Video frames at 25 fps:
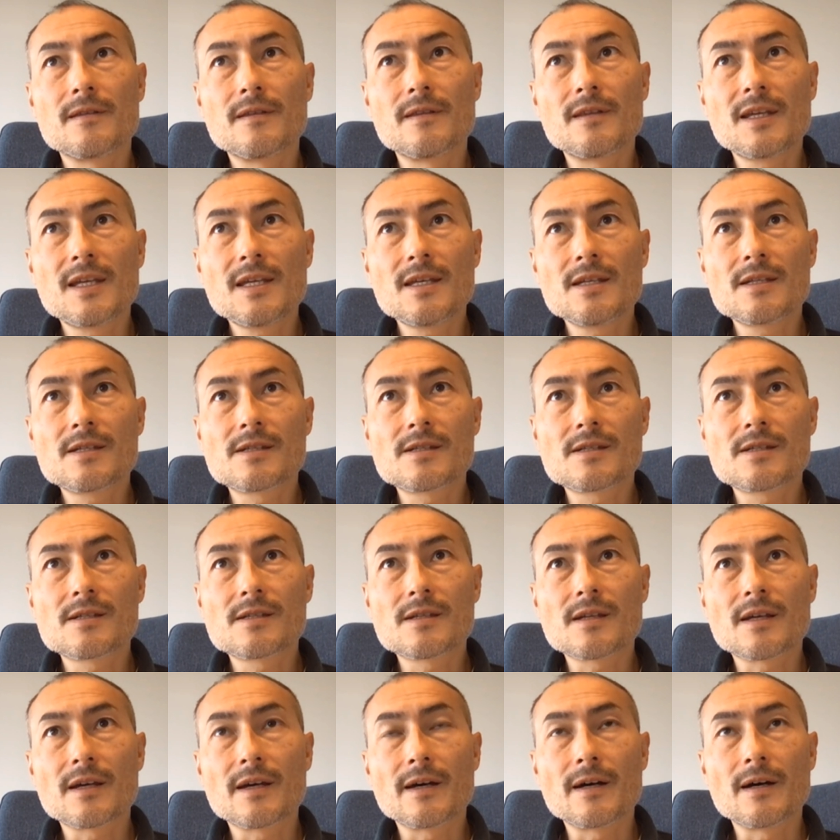
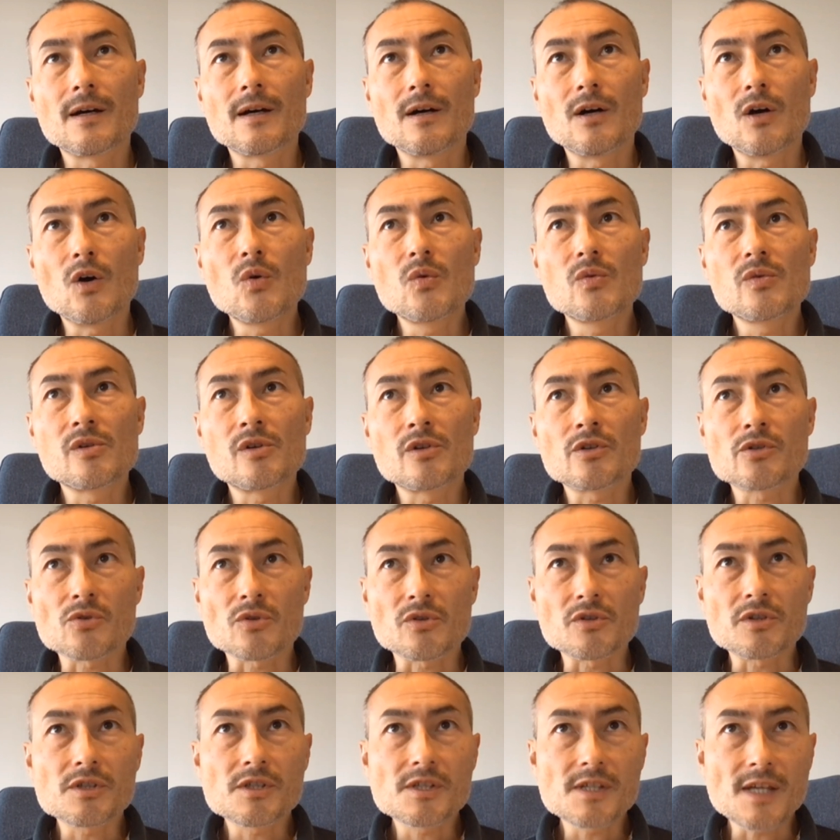these owners
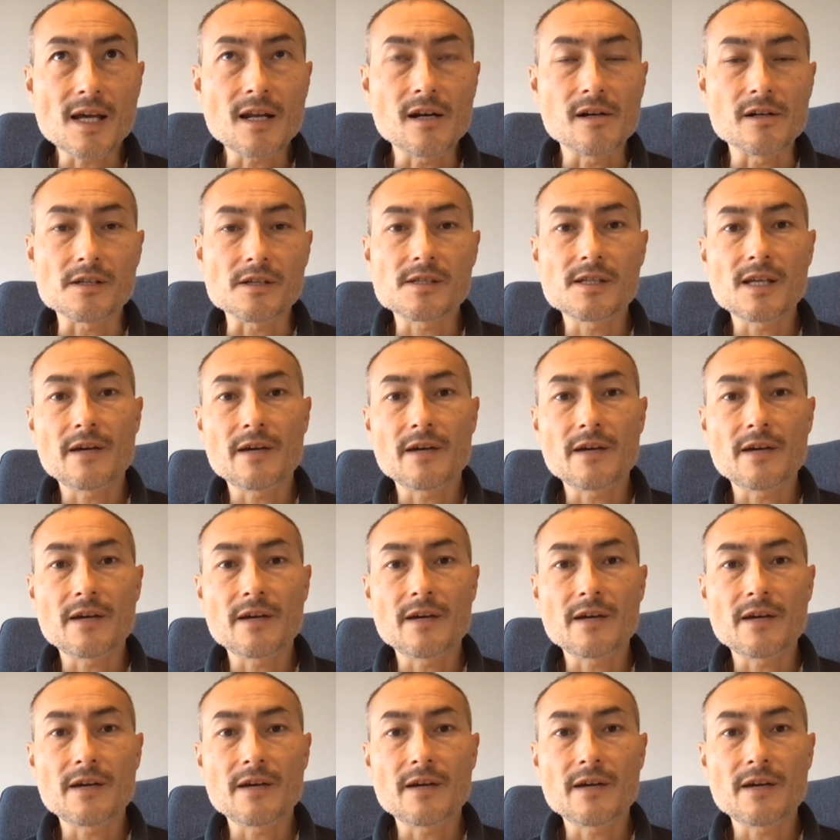or sellers,